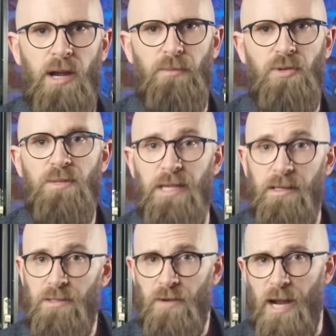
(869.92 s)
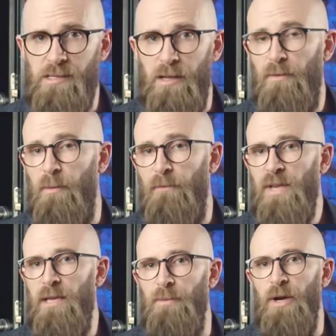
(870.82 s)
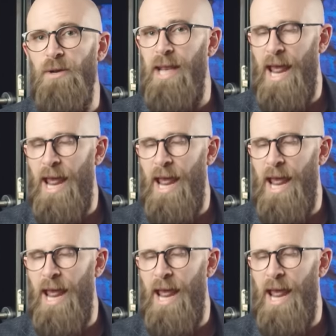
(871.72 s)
able to be extracted from a finger bone and